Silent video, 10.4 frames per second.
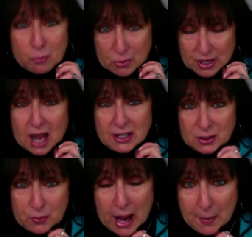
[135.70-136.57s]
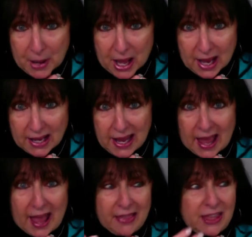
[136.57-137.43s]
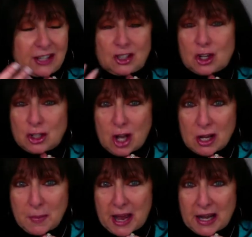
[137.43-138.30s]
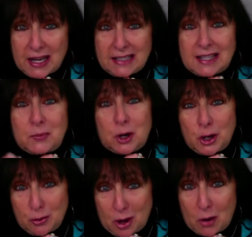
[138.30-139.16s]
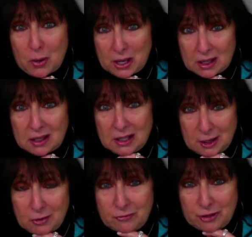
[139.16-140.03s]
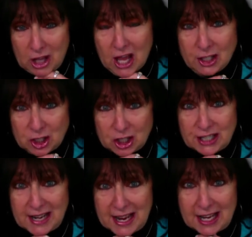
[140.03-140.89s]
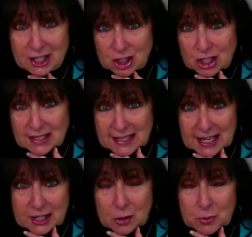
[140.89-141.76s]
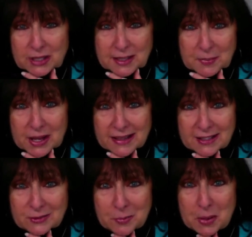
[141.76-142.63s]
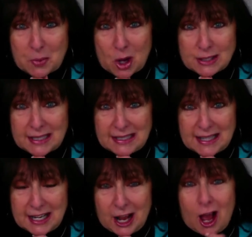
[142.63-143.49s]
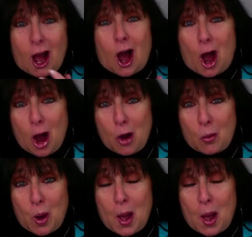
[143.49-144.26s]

nice rabbi, and they started talking about it. And he said, "Where are you going? For lunch today?" And she said, "No place. I'm buying this from my boss." He said, "Oh,